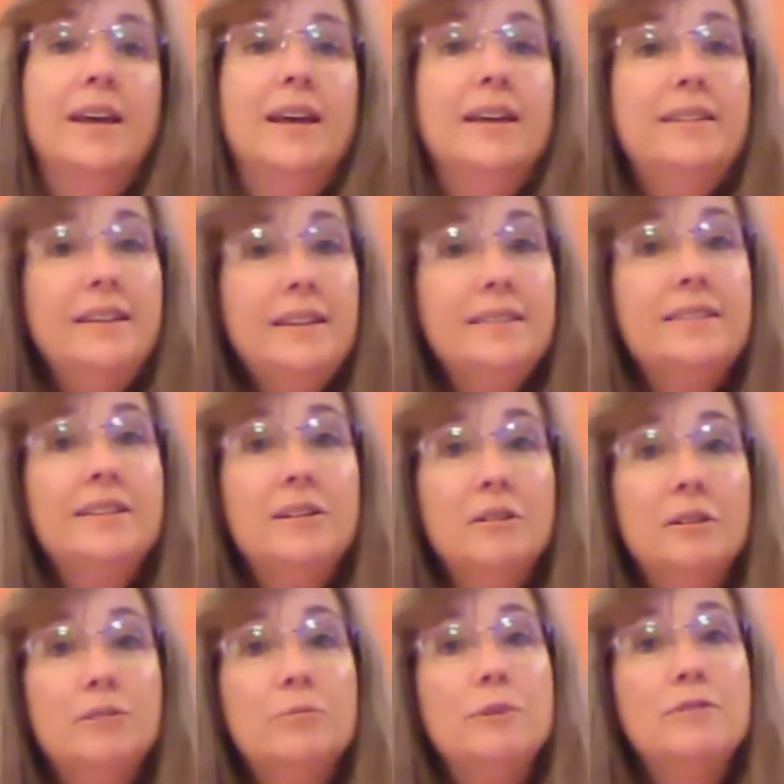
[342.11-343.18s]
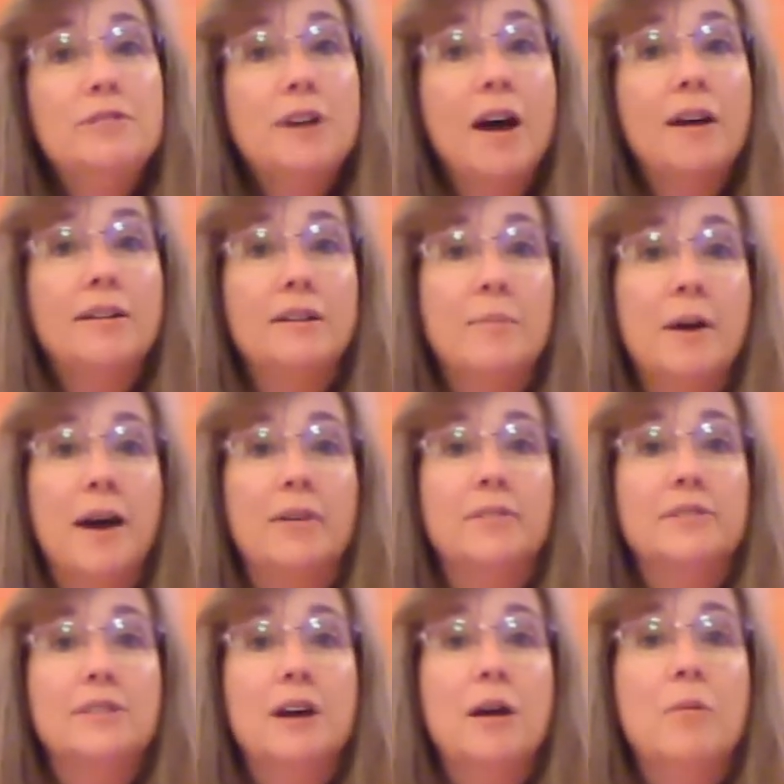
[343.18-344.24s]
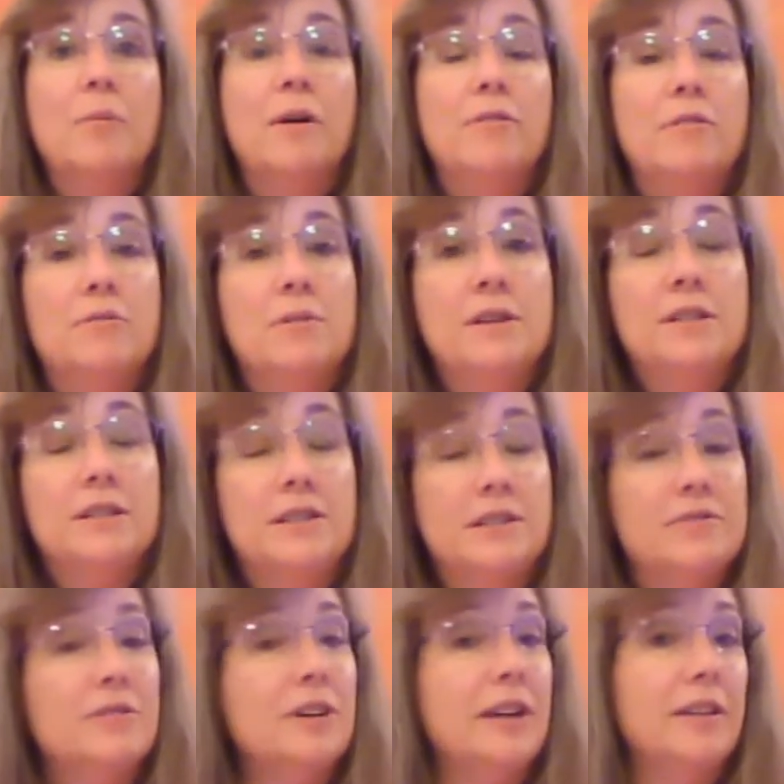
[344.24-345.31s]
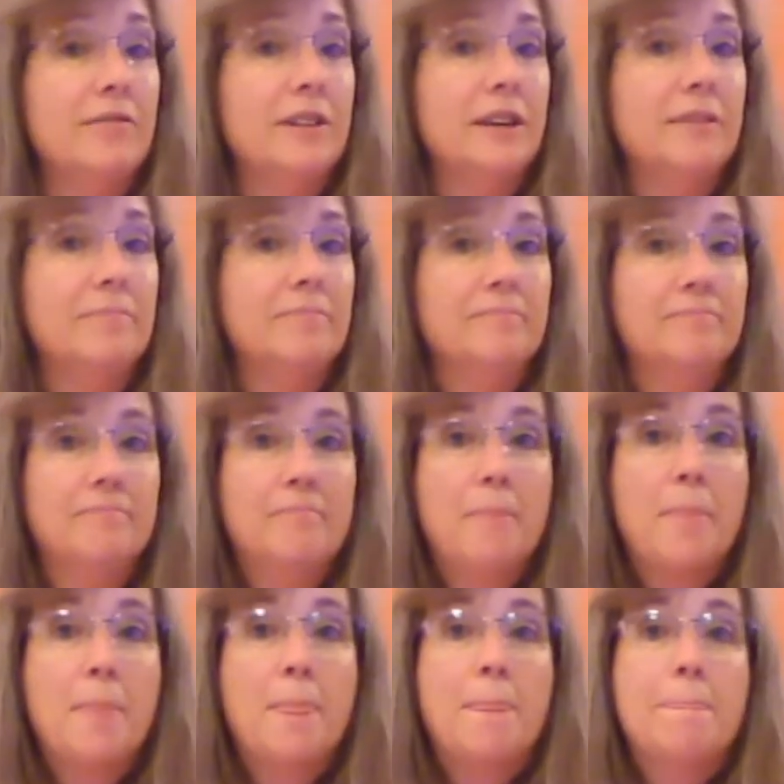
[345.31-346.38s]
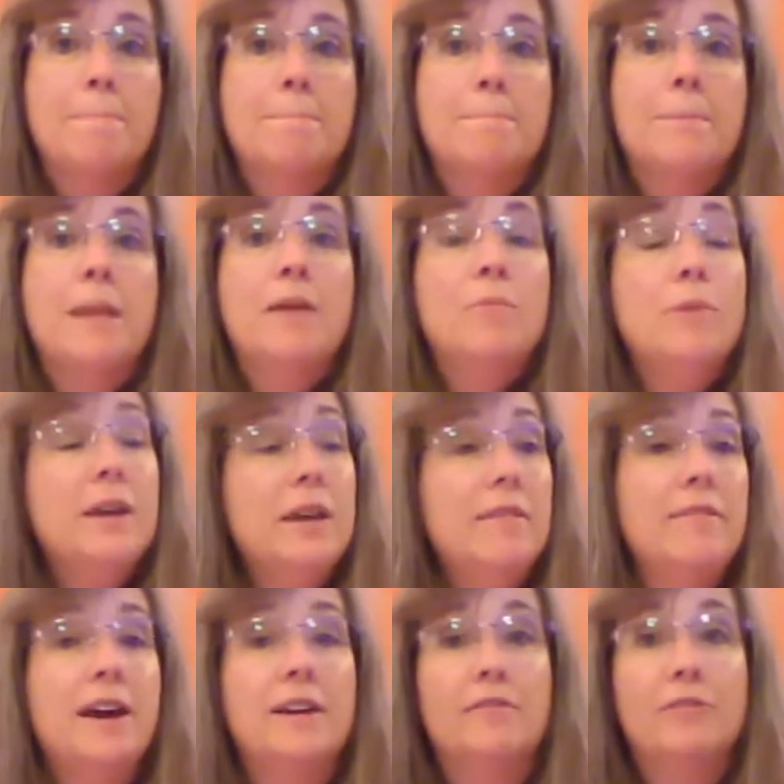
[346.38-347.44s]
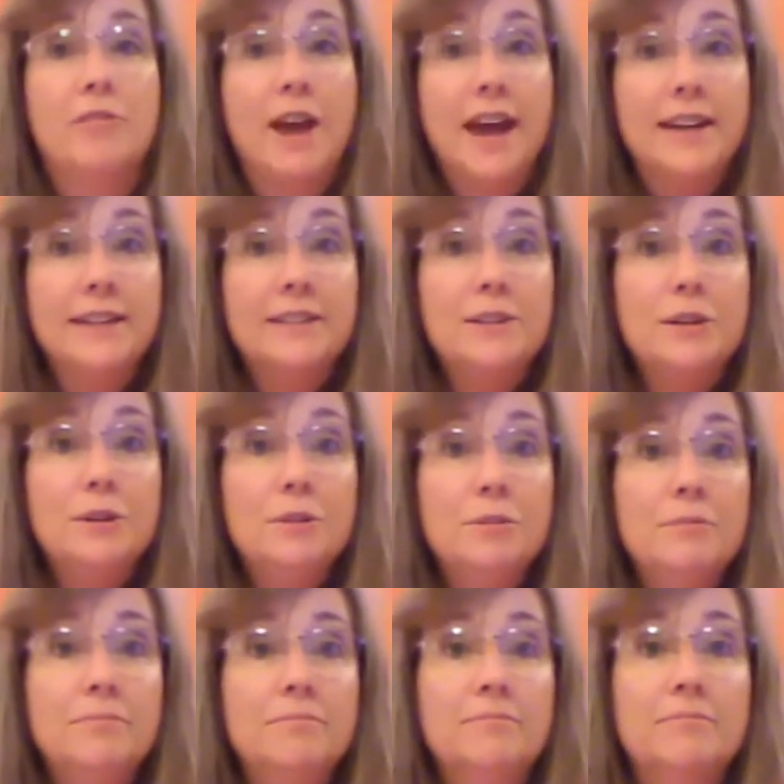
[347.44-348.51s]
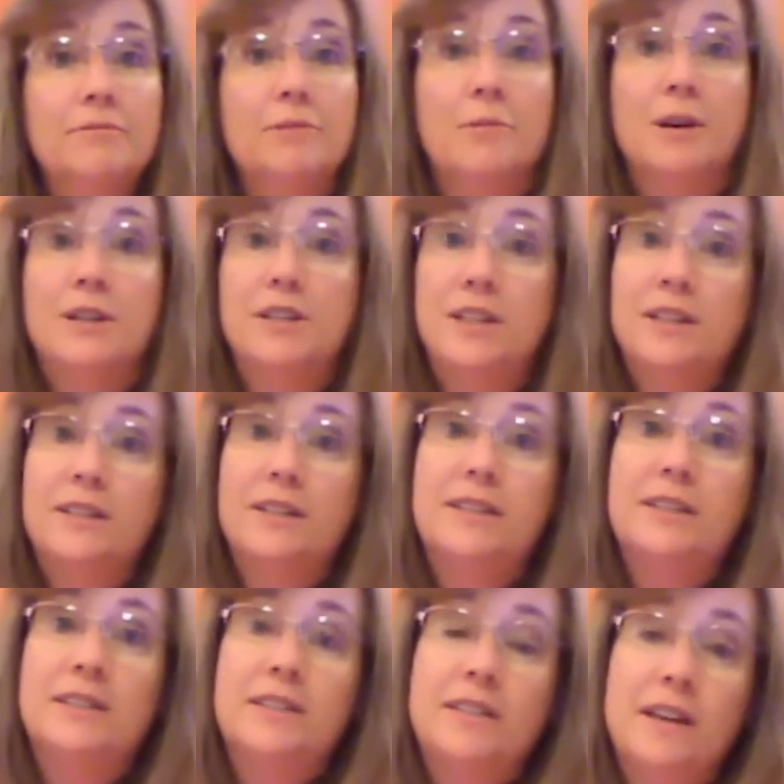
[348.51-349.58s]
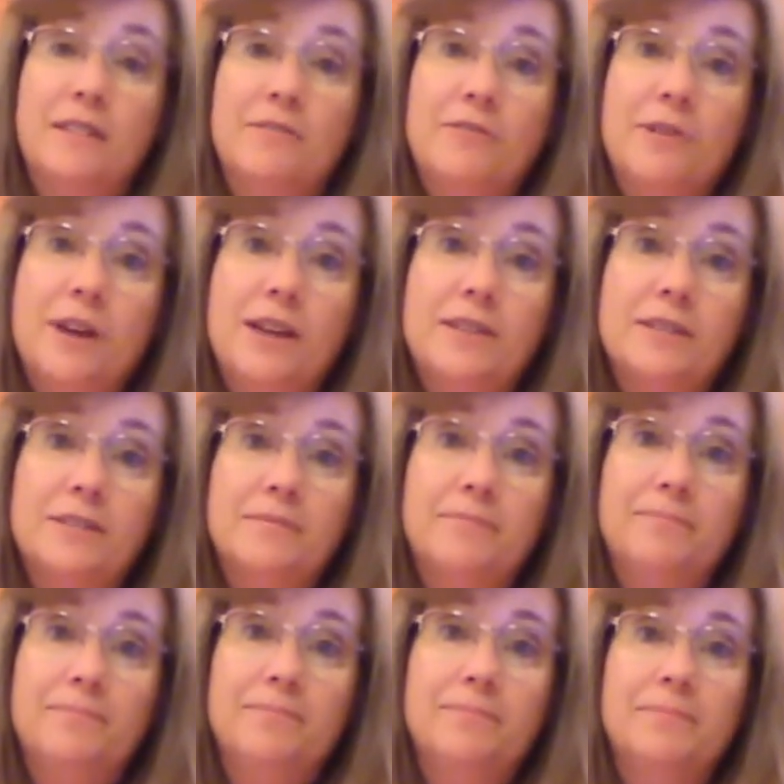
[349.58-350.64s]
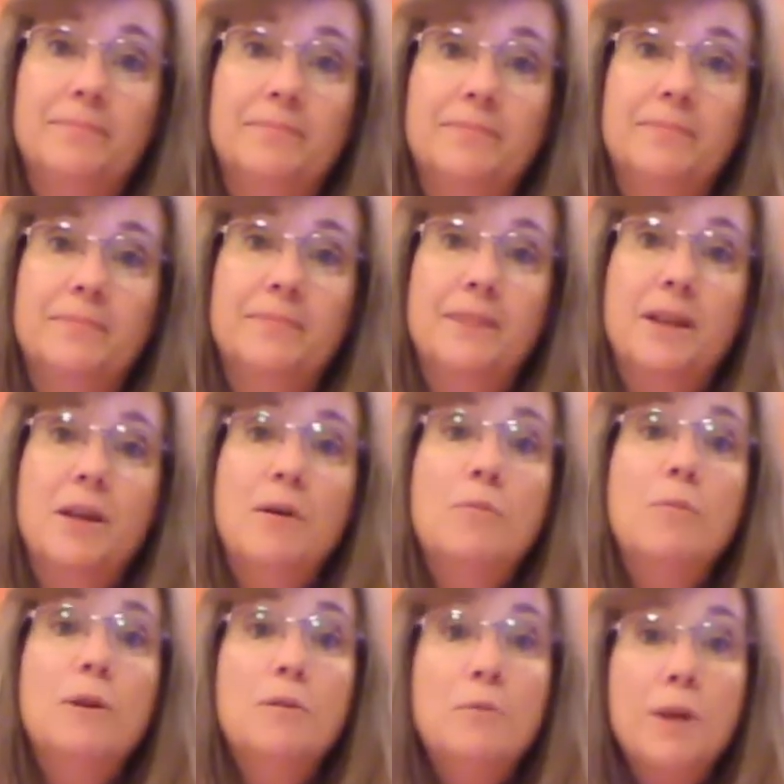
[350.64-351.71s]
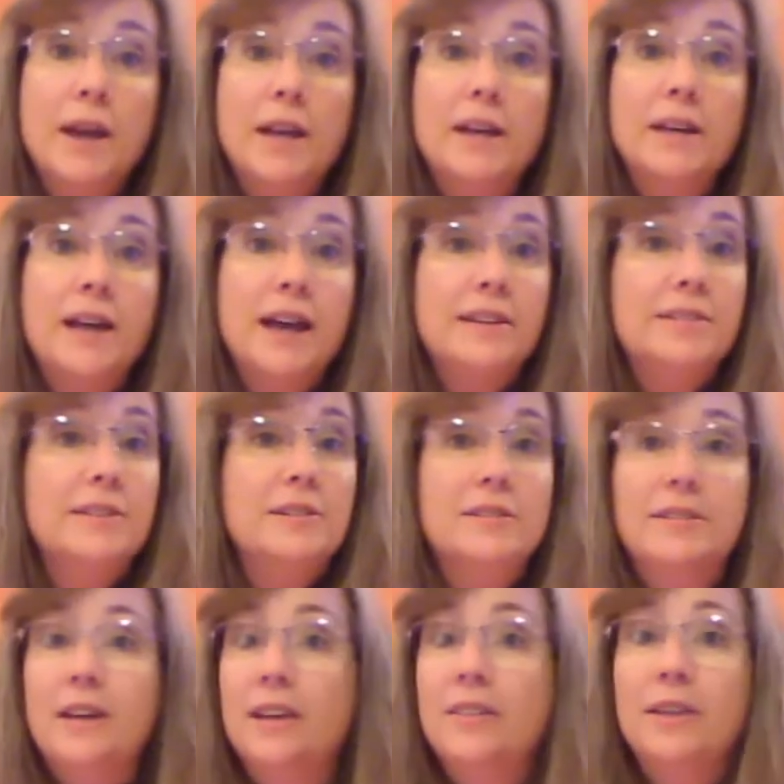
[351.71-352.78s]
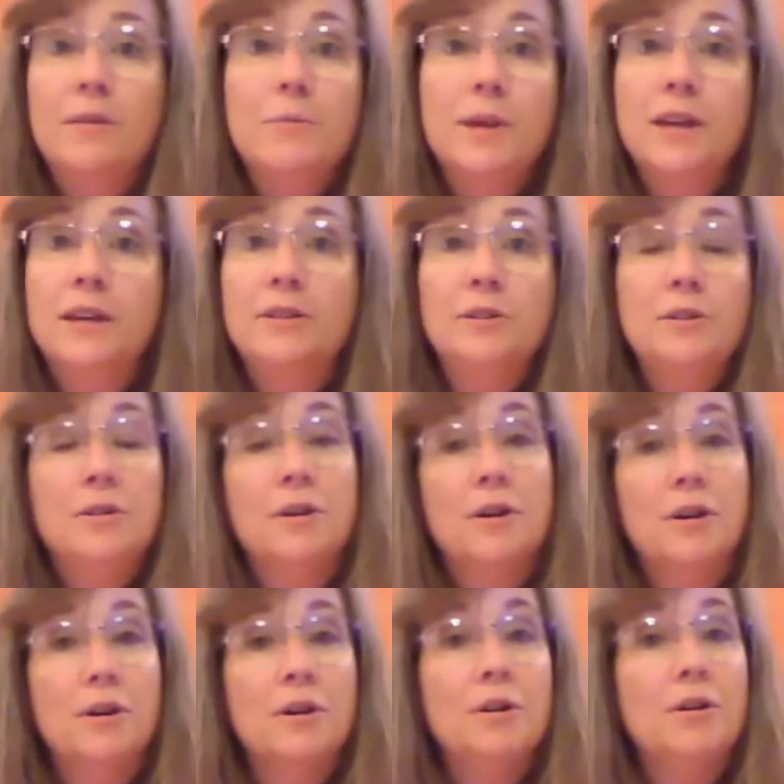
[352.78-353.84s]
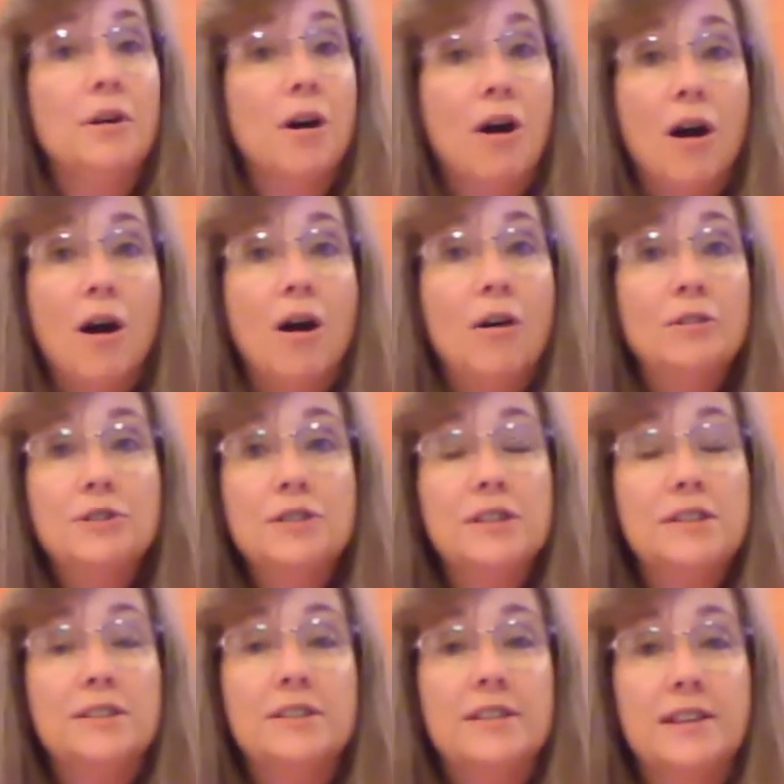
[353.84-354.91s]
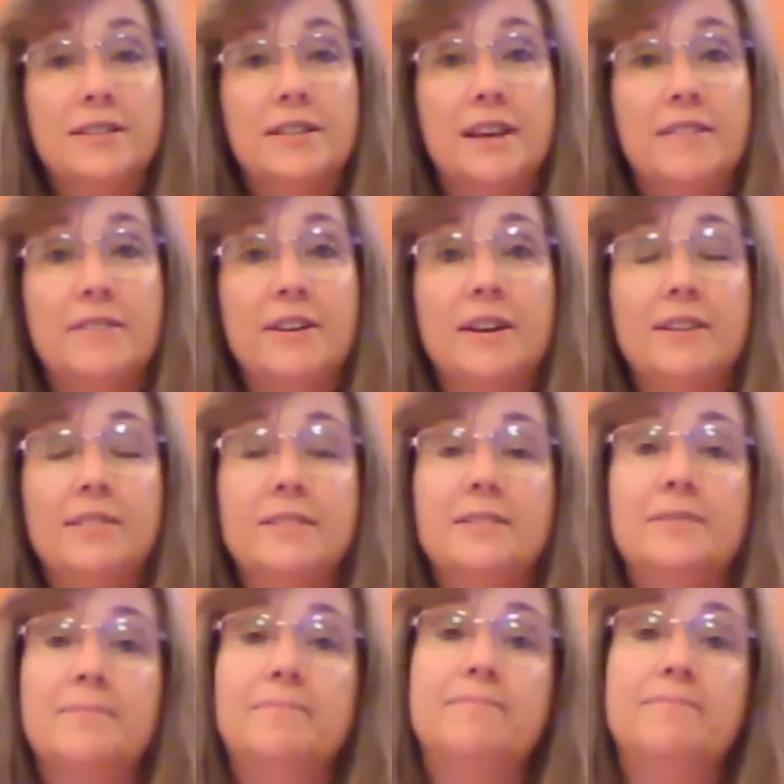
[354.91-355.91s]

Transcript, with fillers: In this series, we've talked about some of the reasons for giving. We give out of gratitude for what Jesus has done for us. We recognize there's nothing we can do to earn all Jesus has given us.